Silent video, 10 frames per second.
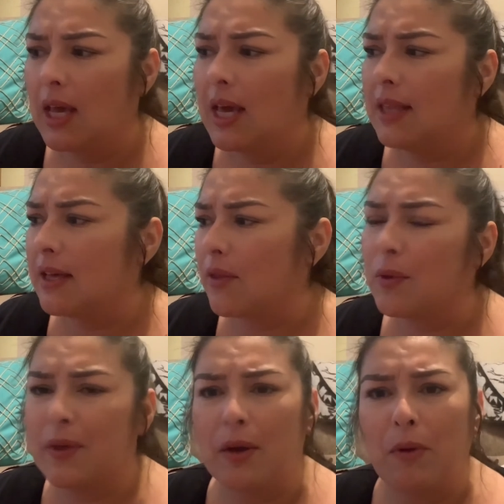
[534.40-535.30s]
The other
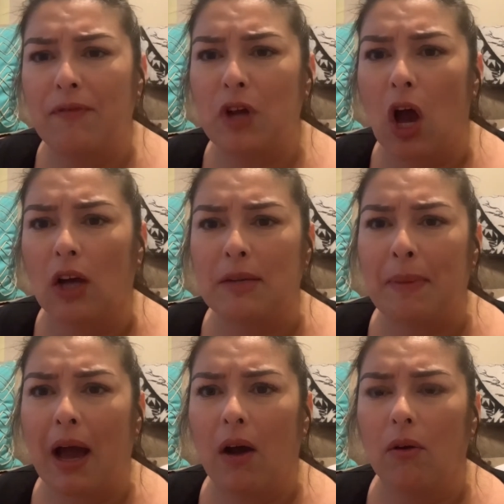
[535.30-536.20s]
thing we've talked
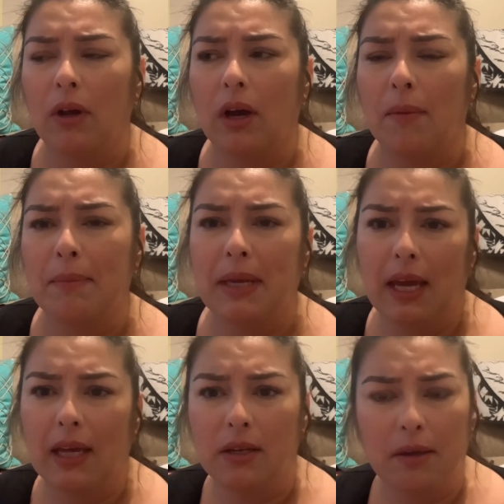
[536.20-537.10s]
about, me
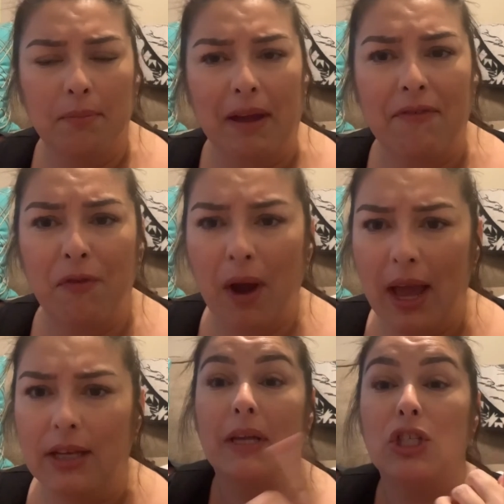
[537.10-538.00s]
and my
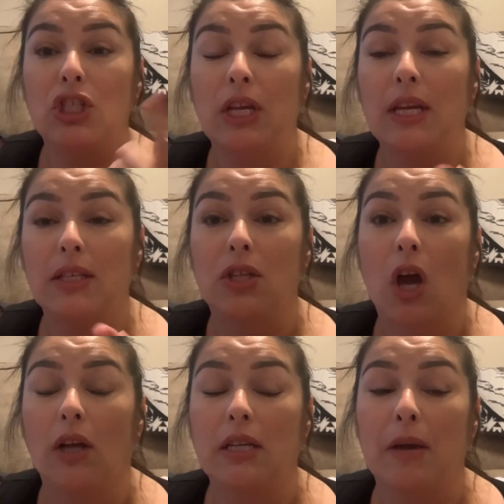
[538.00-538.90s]
friend, she has
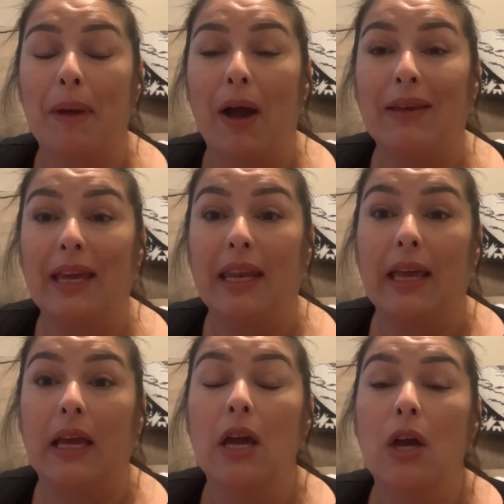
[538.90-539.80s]
talked about
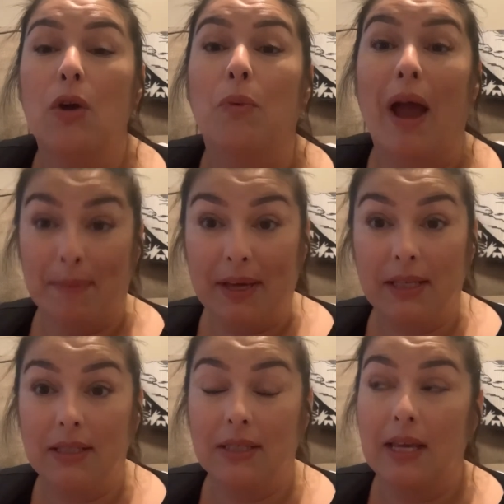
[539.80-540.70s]
getting
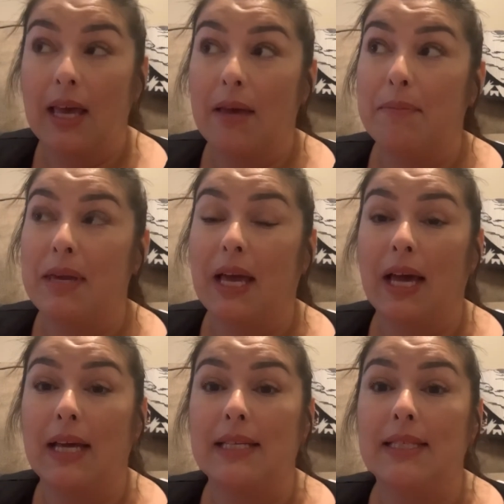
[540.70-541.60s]
rabbits
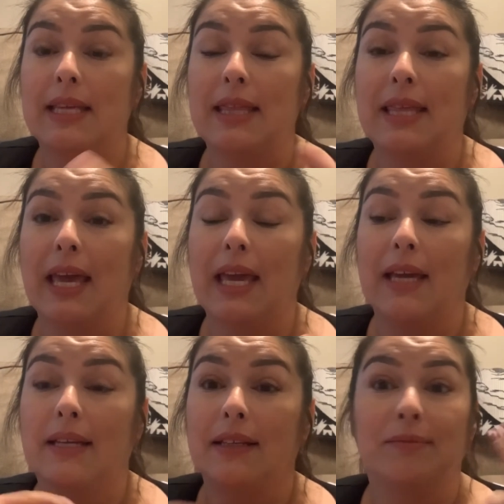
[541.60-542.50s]
because
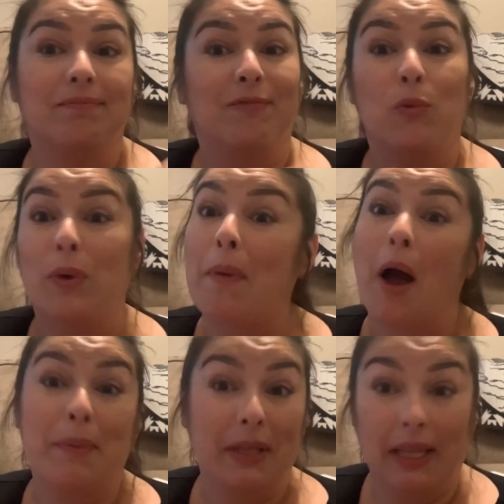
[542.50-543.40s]
they
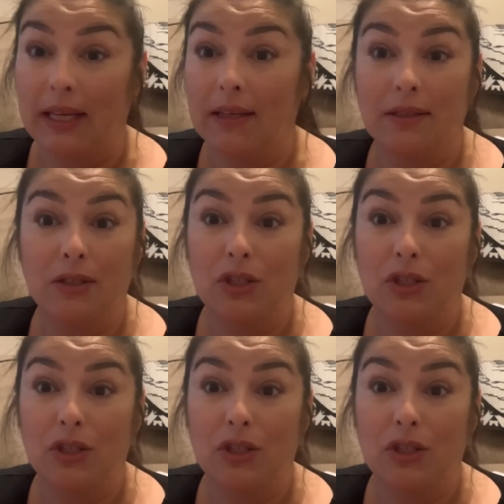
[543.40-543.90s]
repopulate so